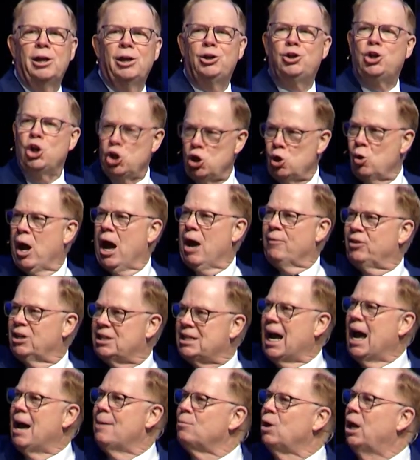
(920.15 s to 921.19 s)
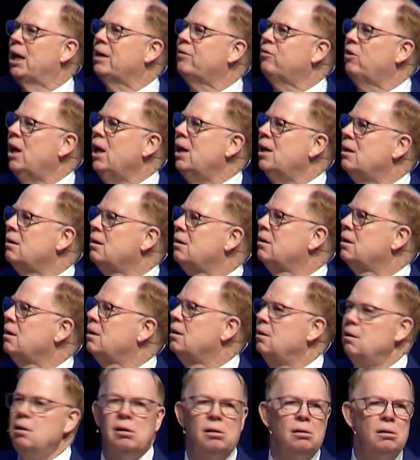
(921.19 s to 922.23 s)
Do you have a time like that?
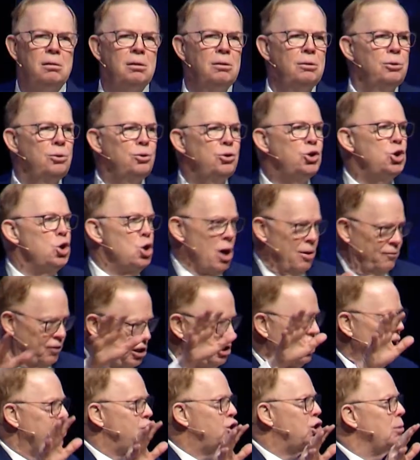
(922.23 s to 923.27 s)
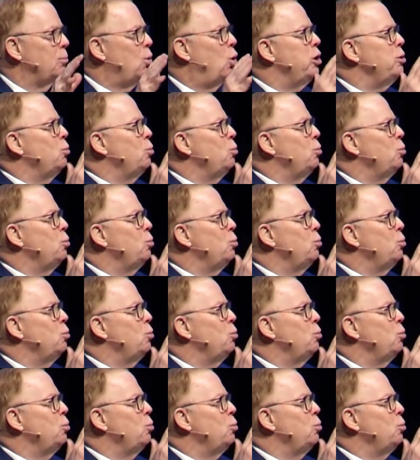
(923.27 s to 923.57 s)
Do you have a testimony